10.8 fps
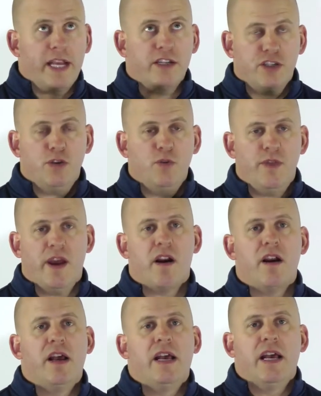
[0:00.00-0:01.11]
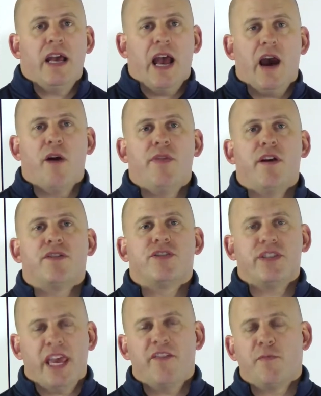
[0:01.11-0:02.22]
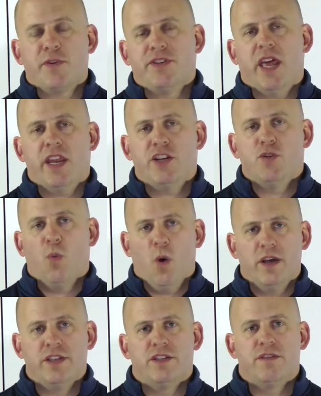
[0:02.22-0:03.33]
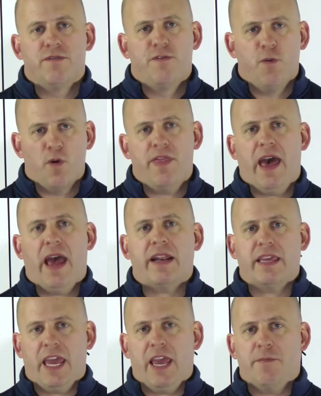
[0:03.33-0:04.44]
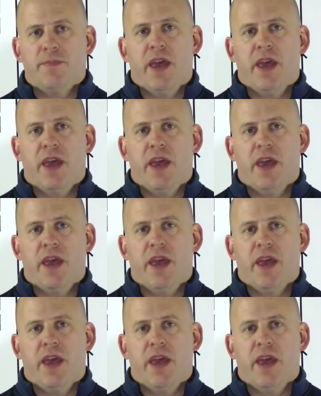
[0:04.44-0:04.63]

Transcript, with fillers: to how their save percentage was for that game,